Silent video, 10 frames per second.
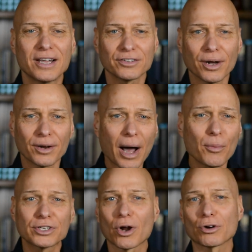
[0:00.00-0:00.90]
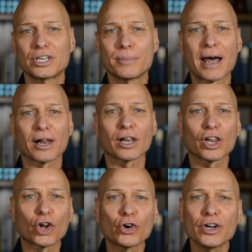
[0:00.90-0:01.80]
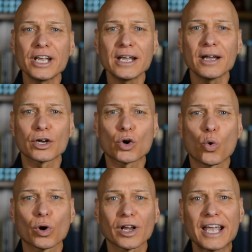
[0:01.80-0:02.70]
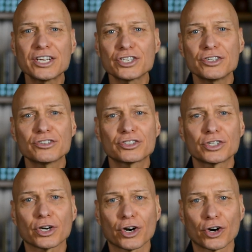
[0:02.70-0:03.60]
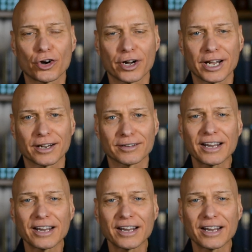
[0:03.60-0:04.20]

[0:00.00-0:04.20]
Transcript: So I want to talk to you about learning correlations to earning.